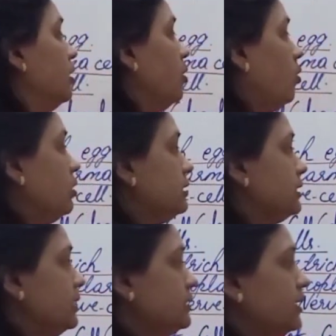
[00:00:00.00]
all
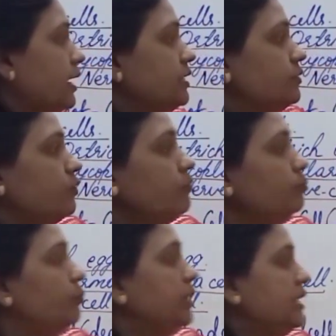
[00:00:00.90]
cells arise
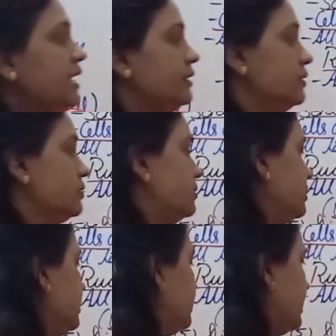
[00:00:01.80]
from
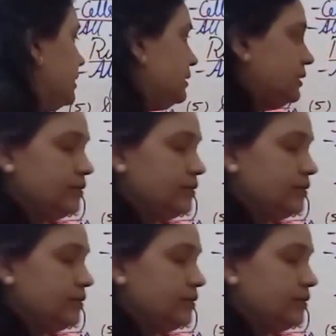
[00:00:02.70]
pre-existing cells.